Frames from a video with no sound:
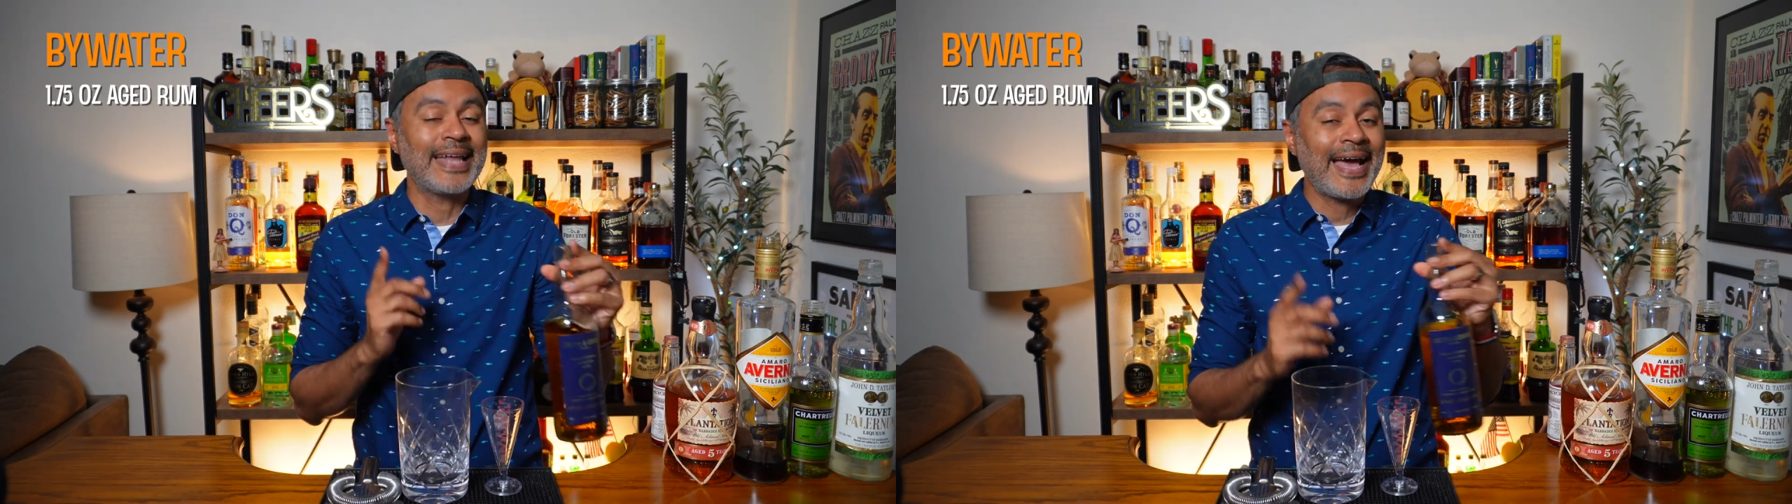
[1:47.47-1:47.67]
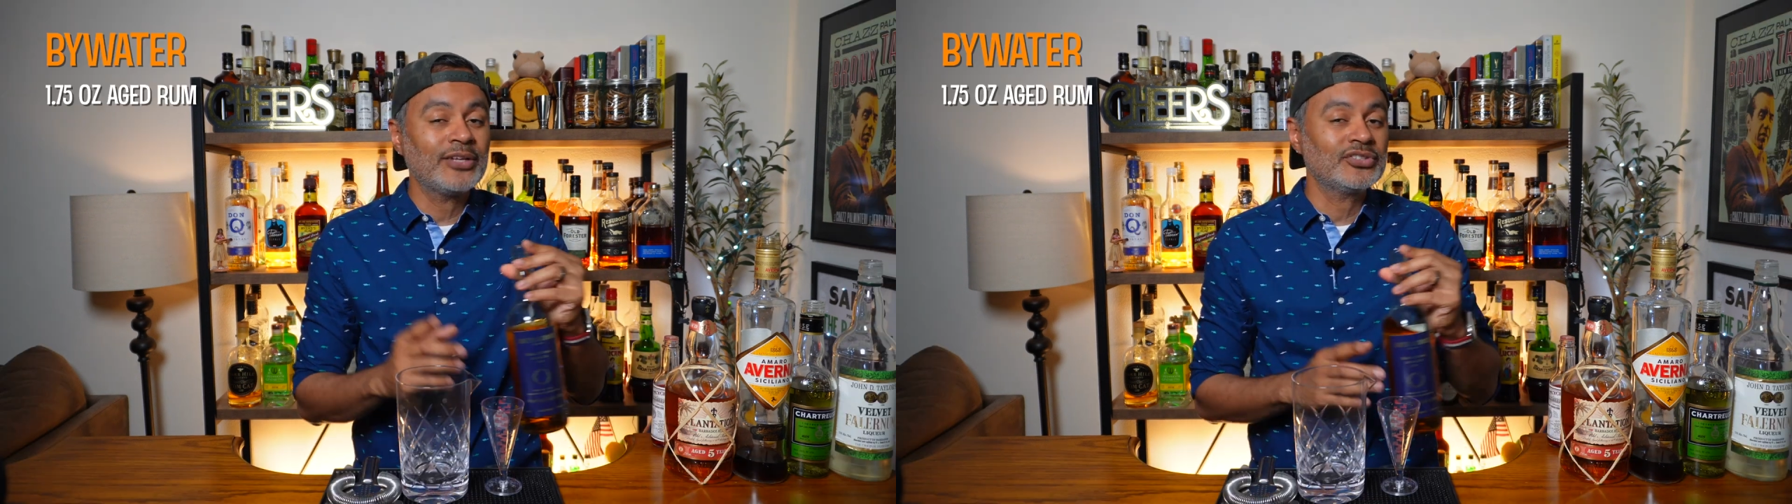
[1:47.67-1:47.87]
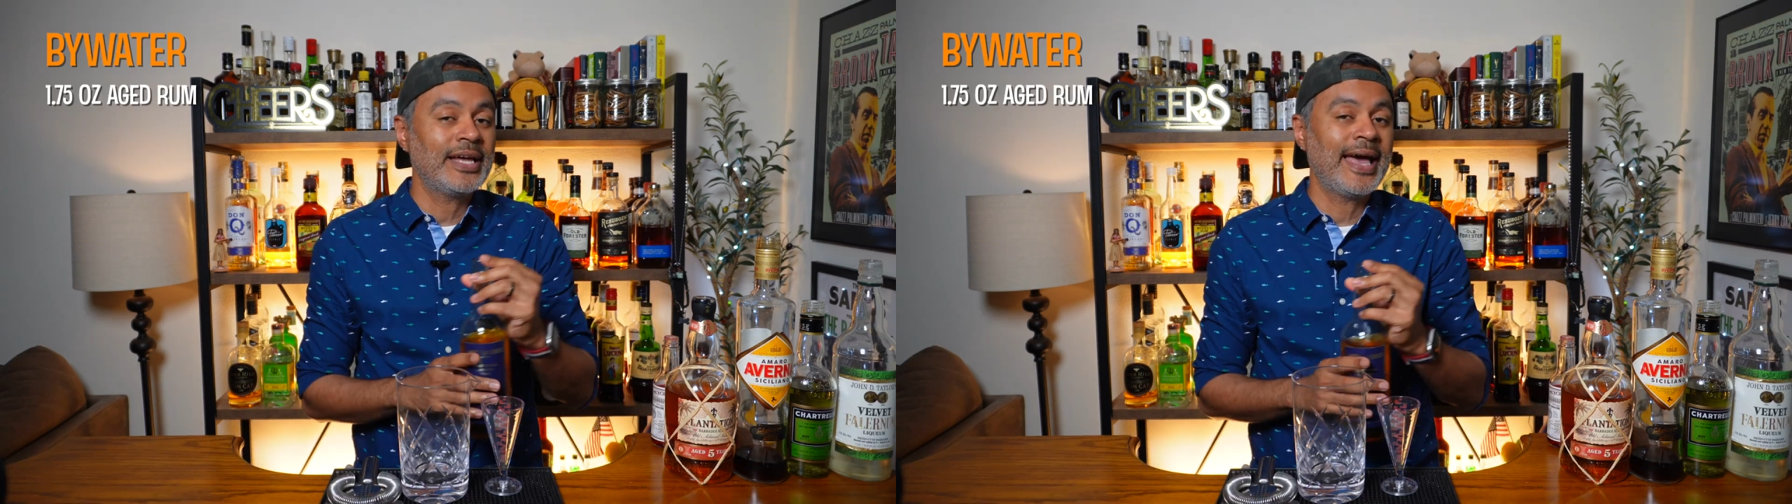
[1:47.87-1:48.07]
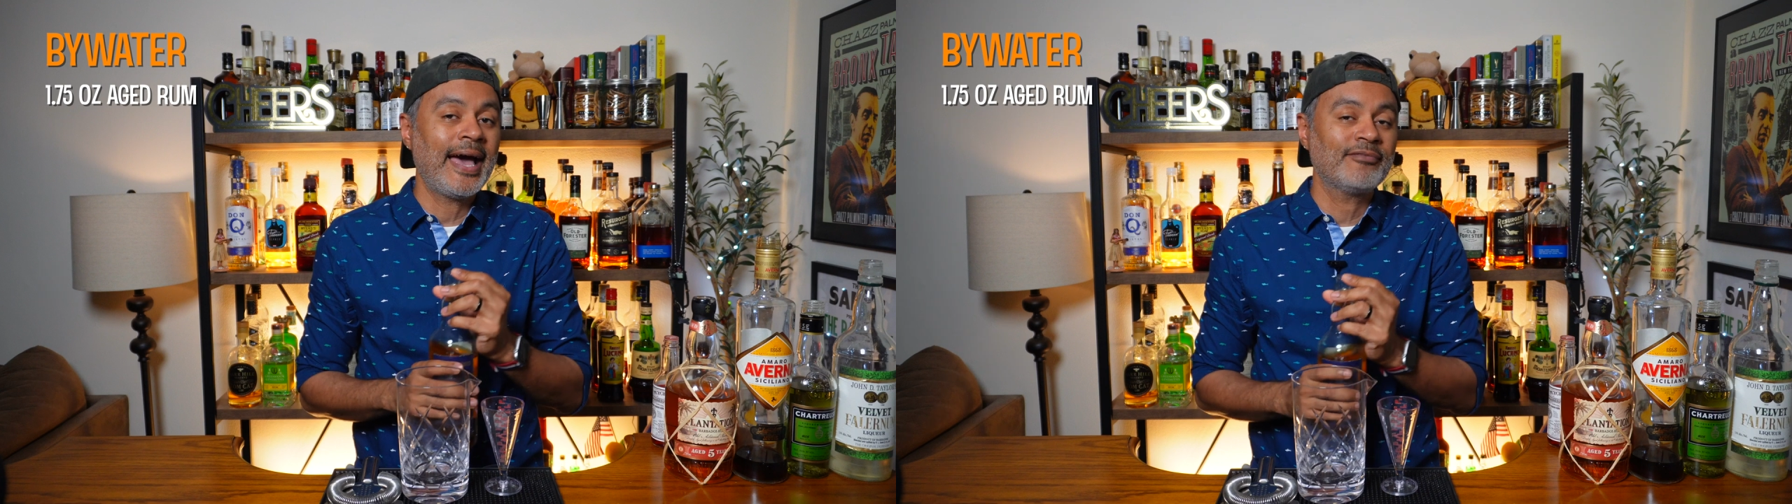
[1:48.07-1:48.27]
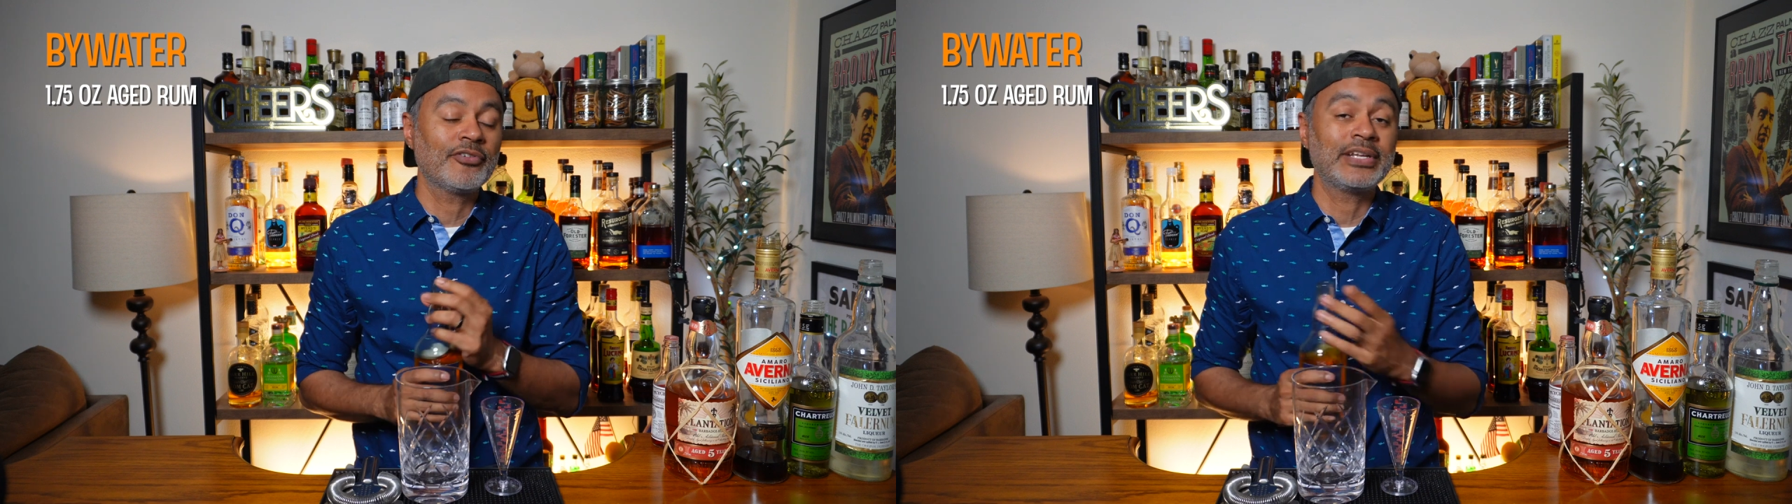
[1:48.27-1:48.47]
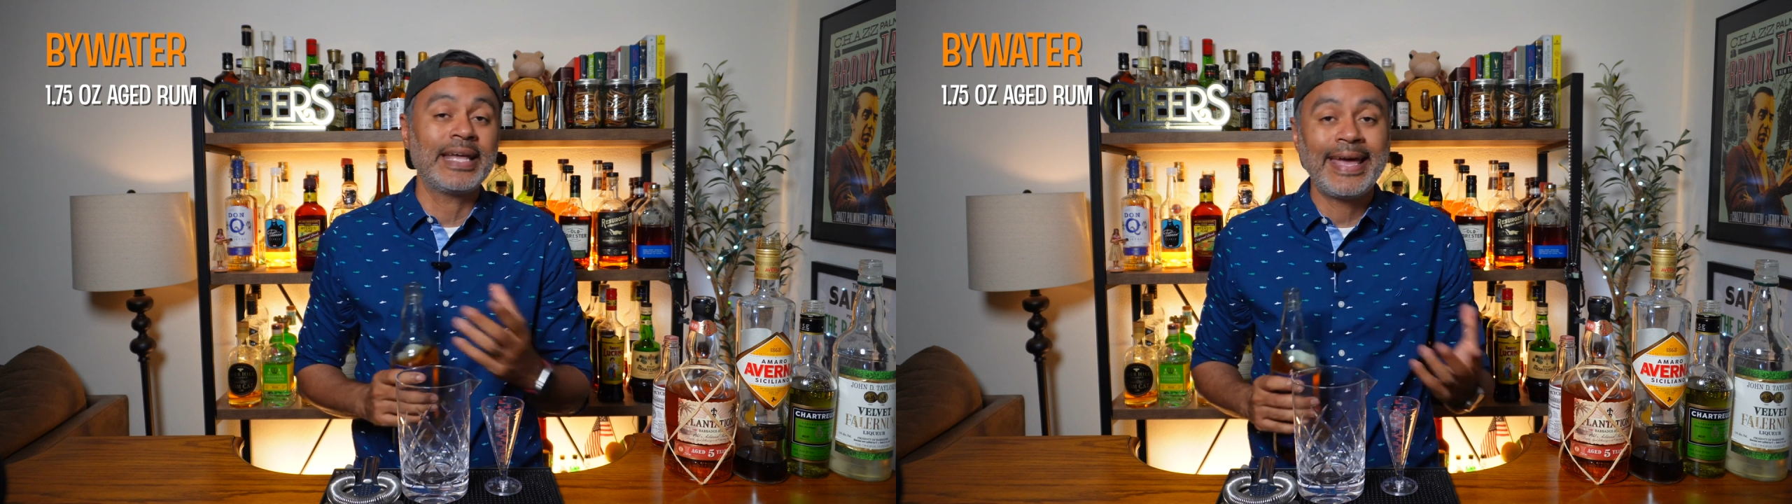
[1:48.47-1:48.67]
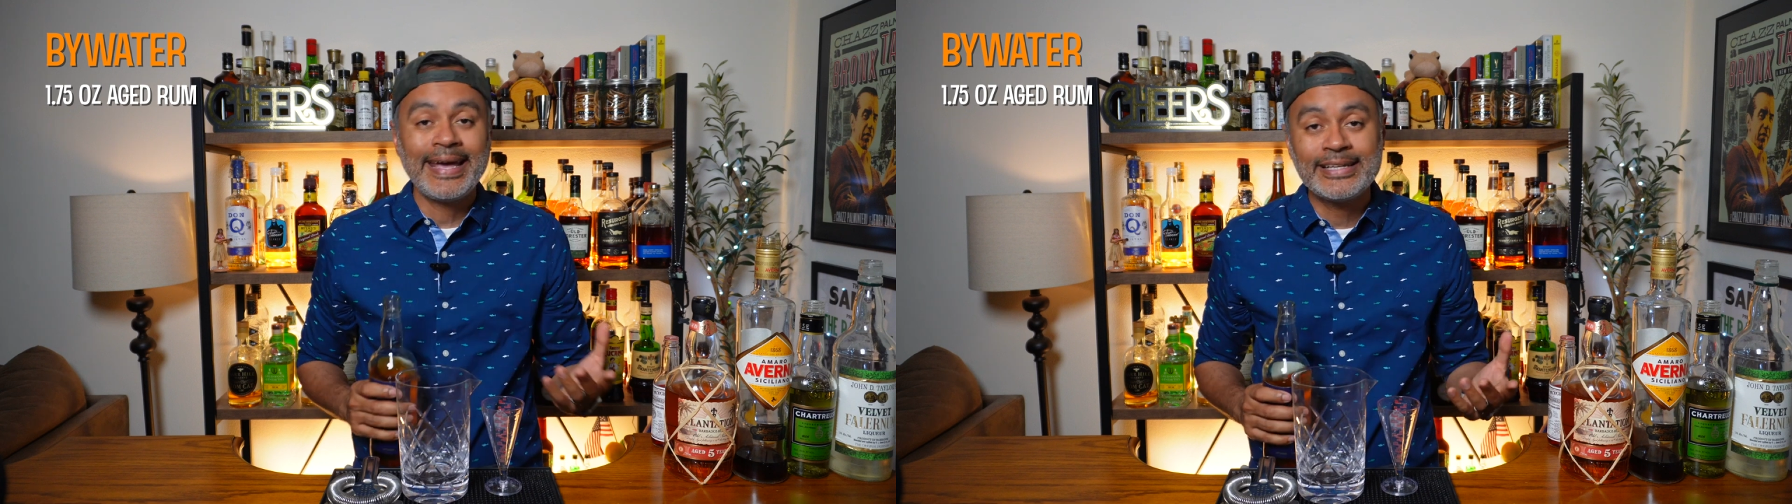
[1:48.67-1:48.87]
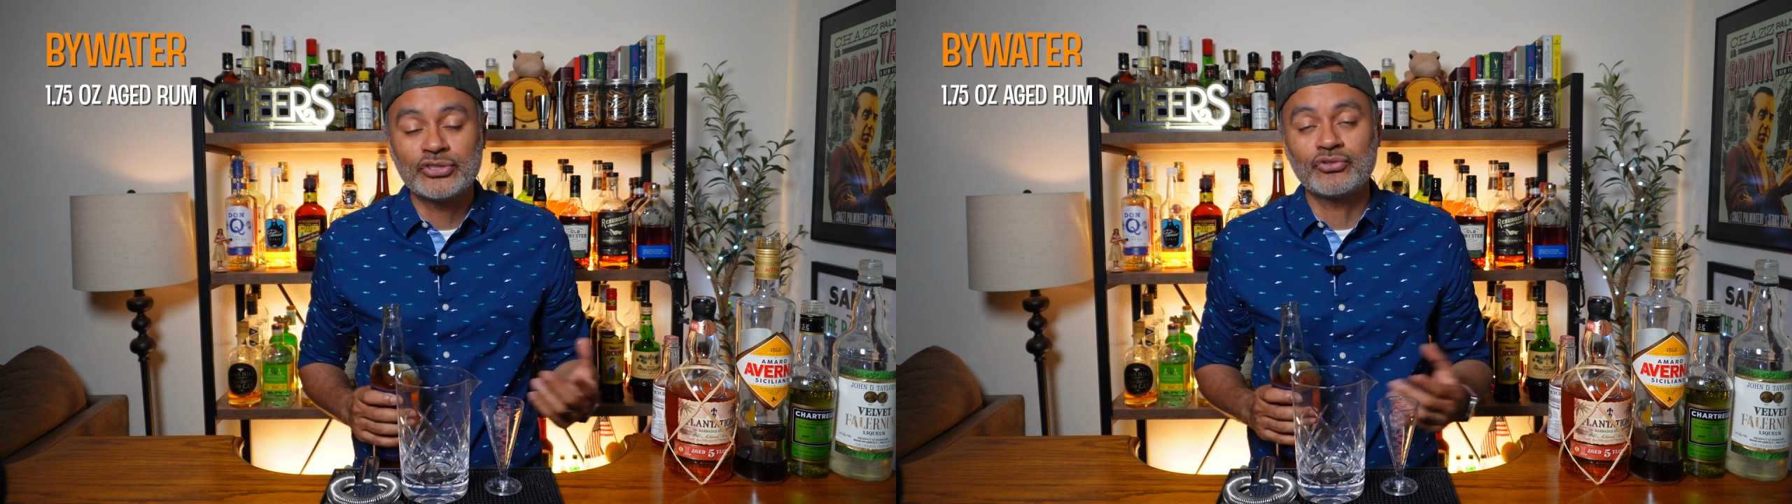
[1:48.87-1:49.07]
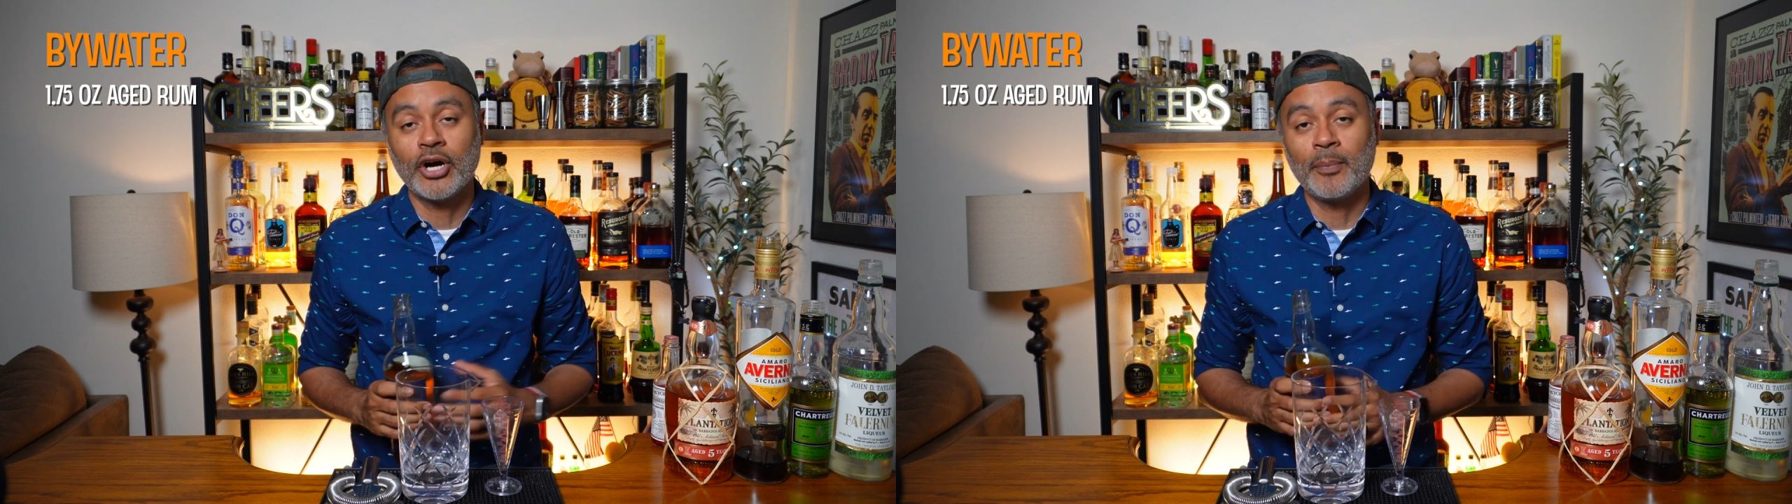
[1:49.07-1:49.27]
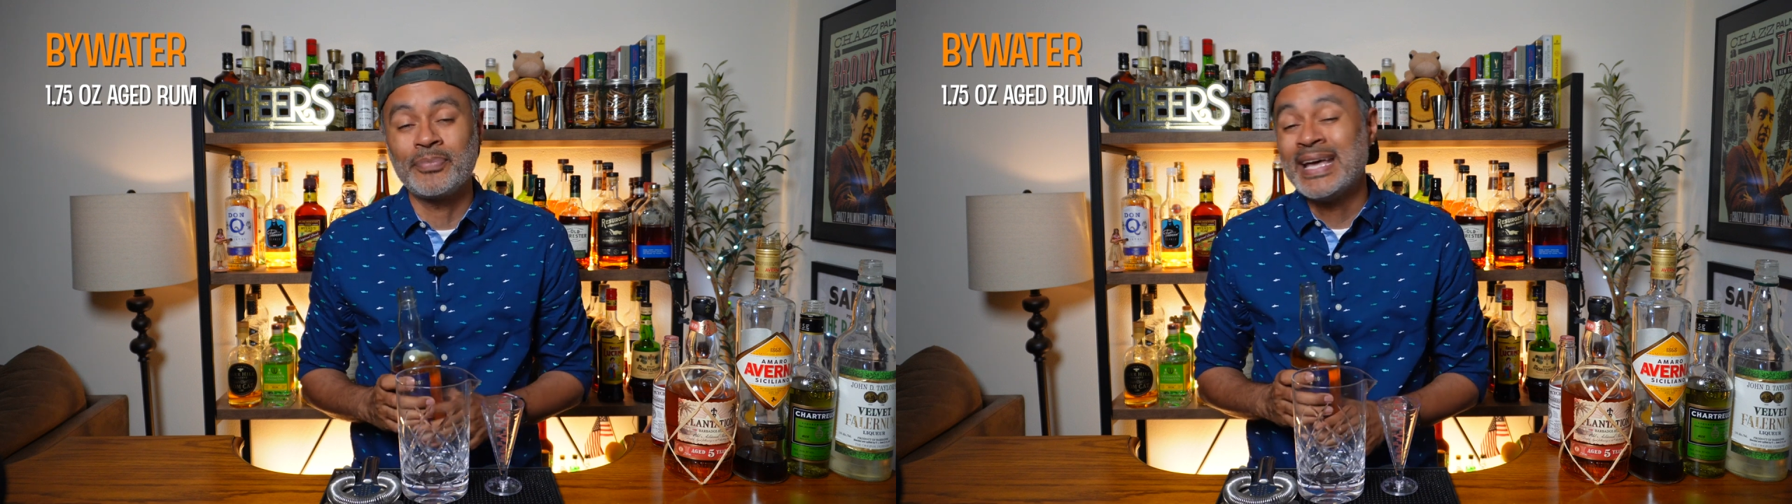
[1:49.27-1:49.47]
ounces of an aged rum.